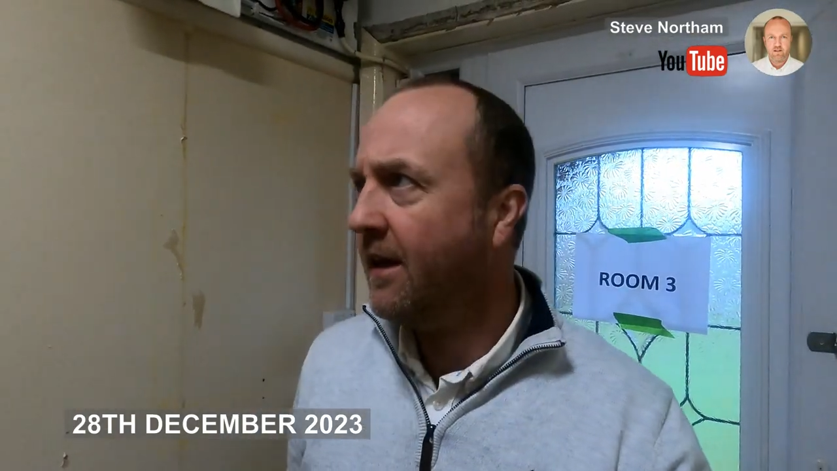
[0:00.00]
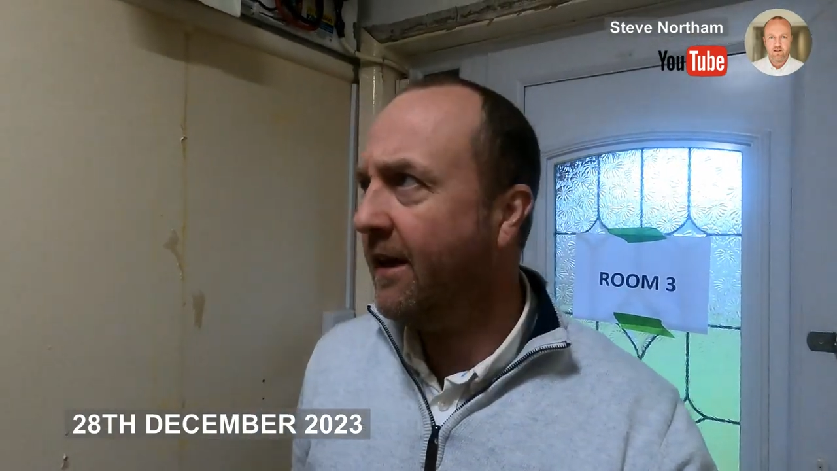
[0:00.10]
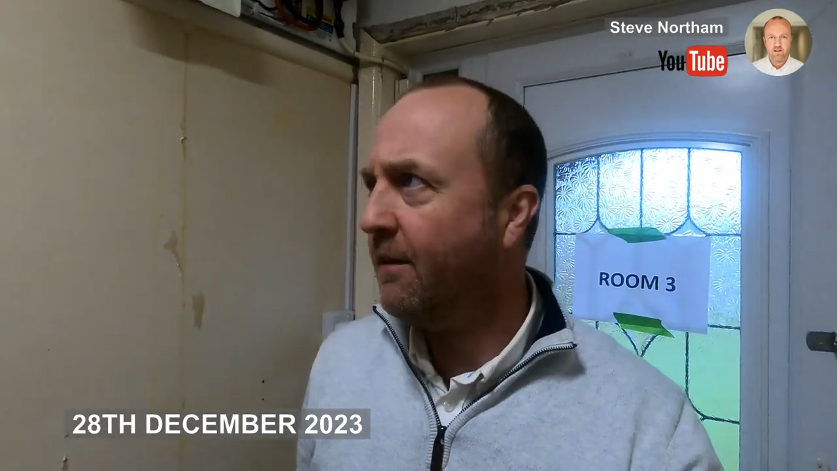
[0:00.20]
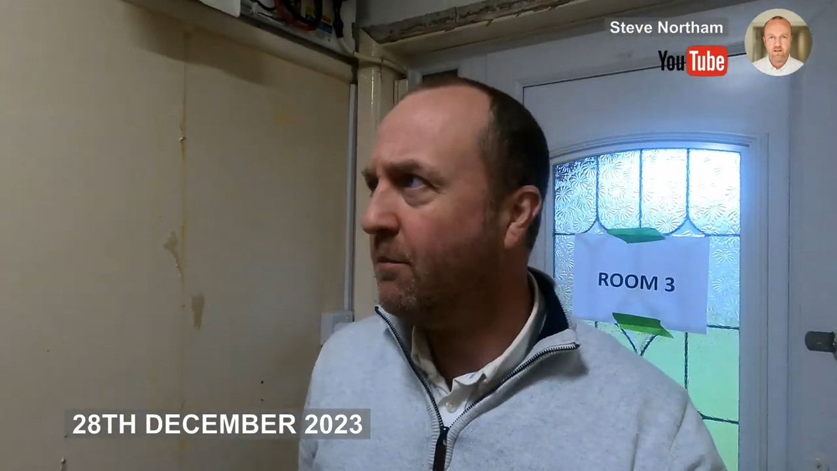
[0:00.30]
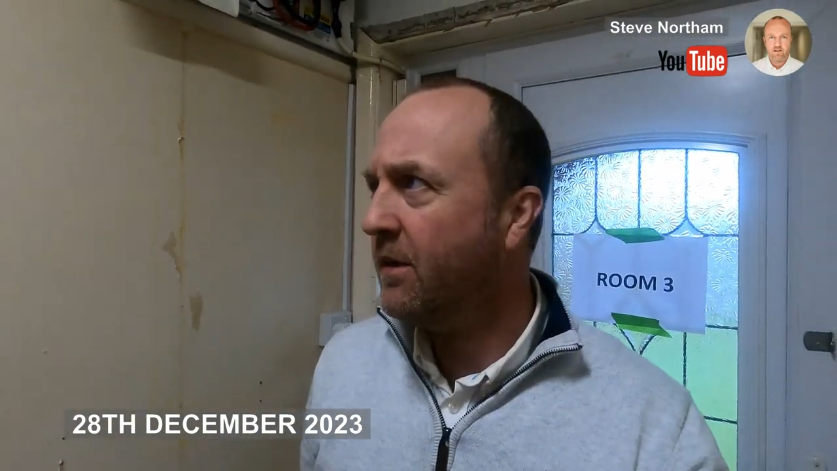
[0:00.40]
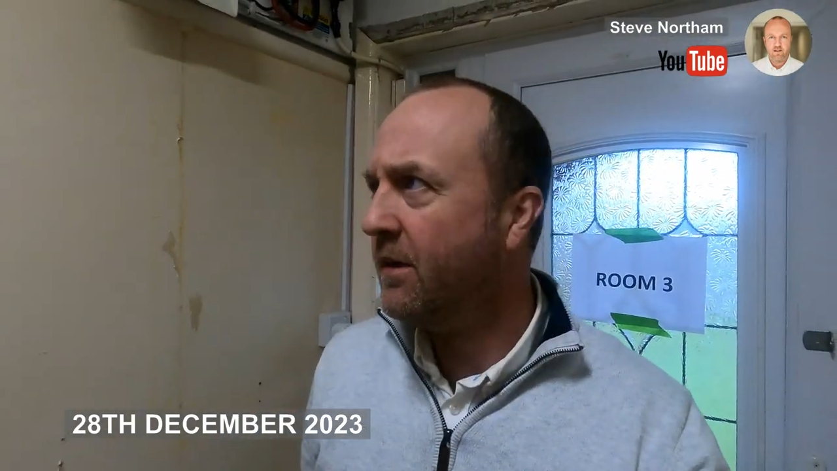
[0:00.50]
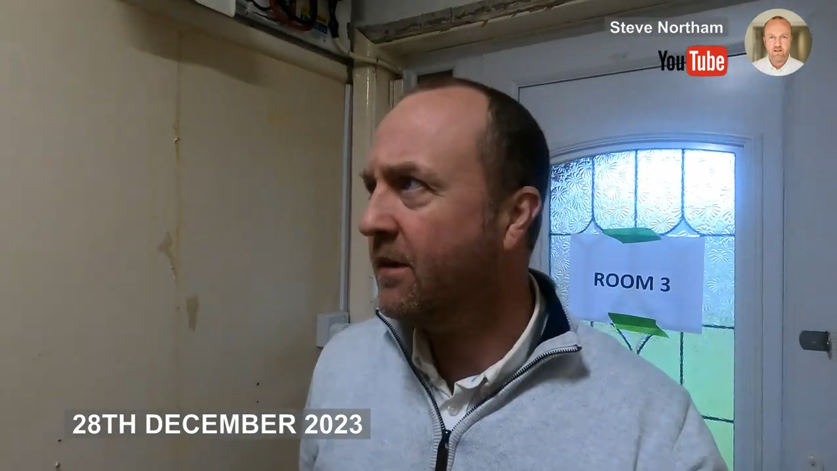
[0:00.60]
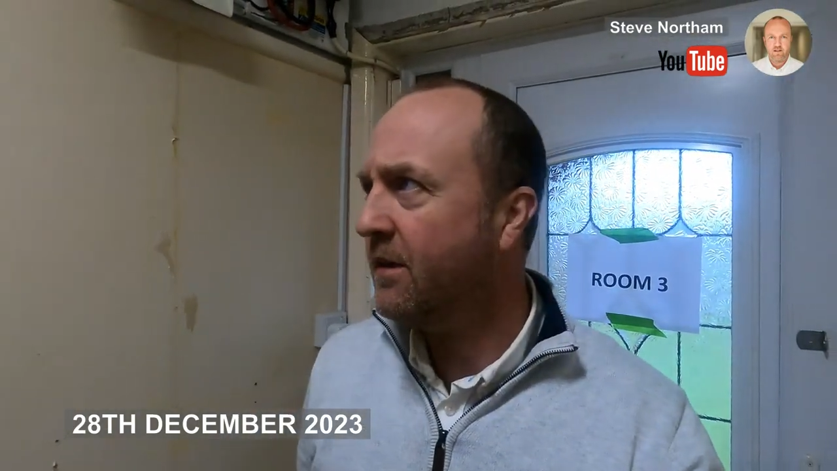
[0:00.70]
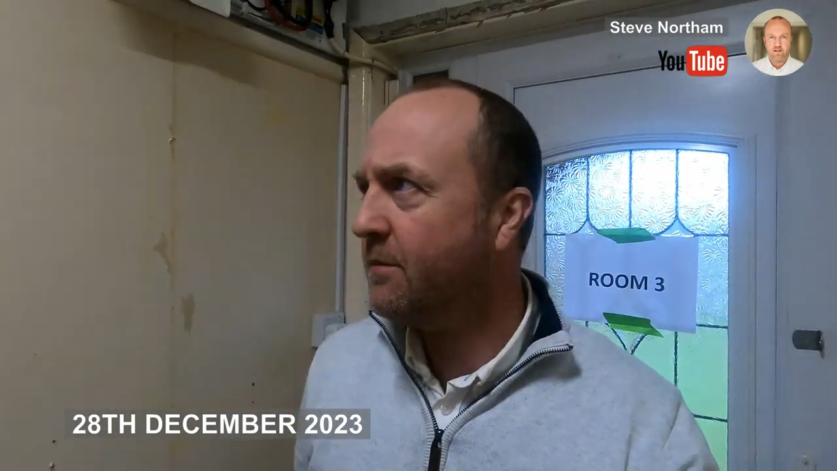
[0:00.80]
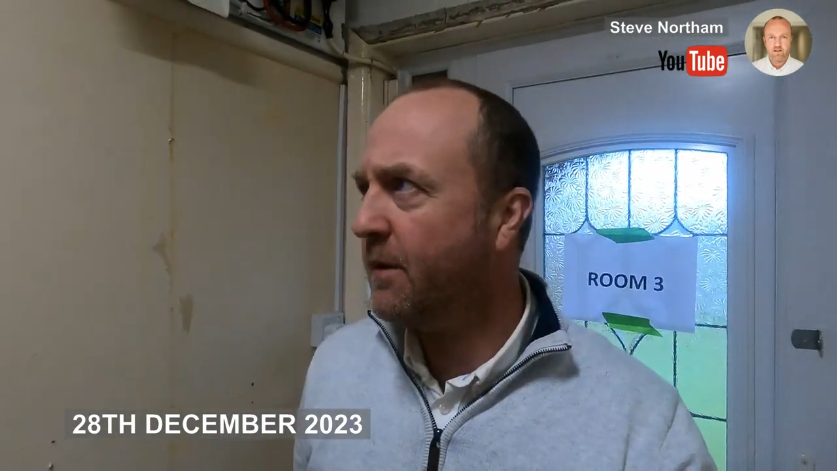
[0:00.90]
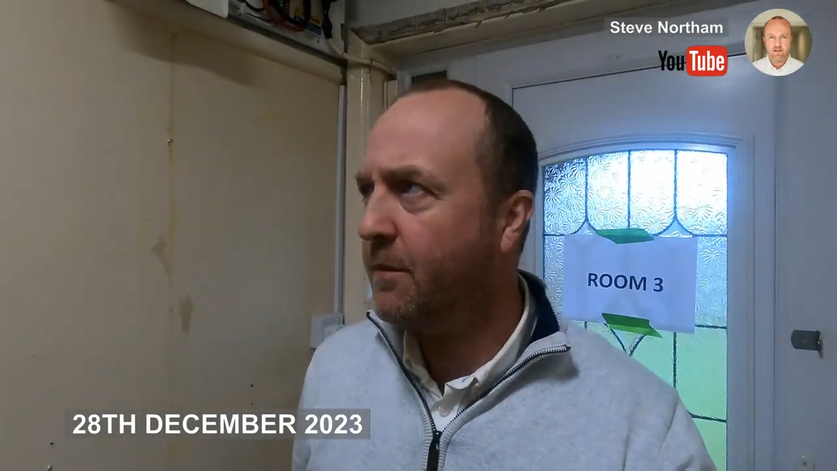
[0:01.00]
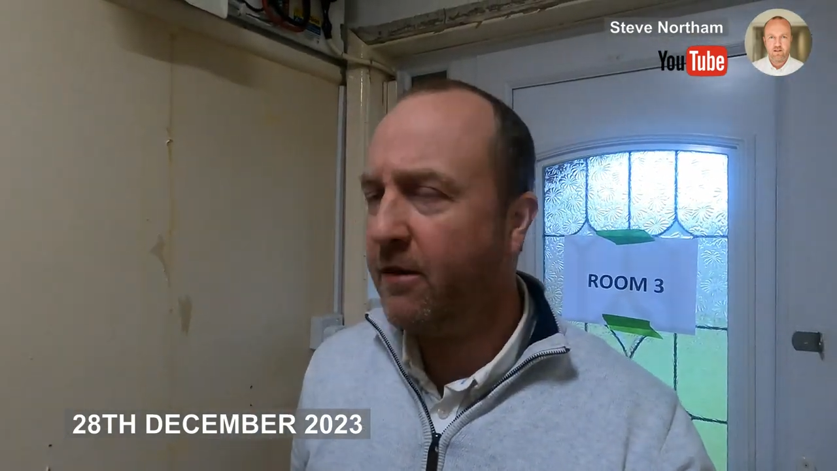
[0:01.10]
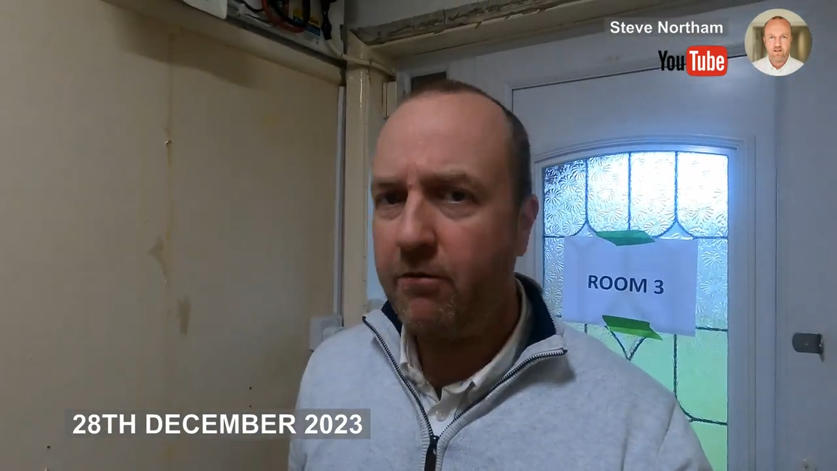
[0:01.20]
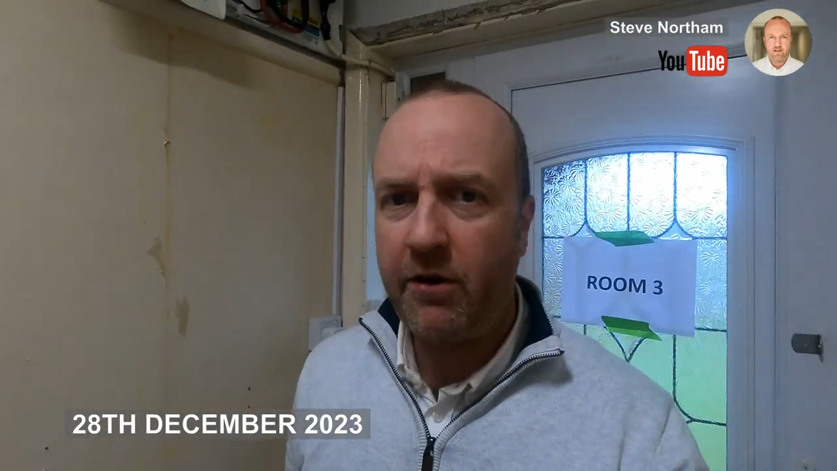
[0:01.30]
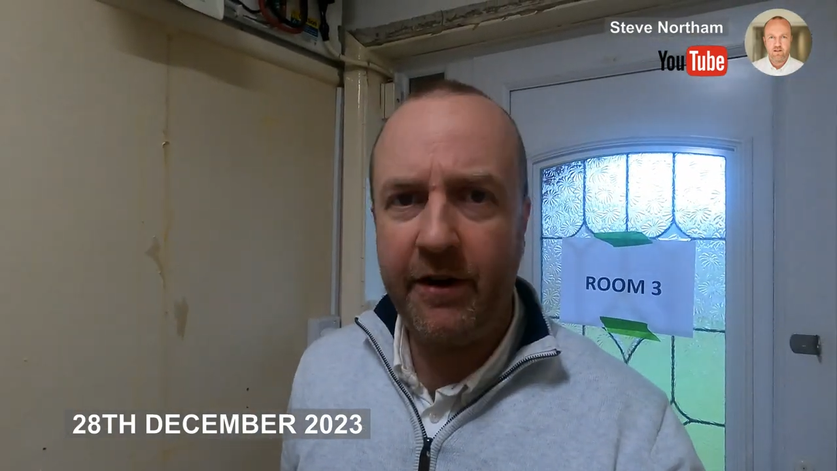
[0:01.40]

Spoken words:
it's been a bit of a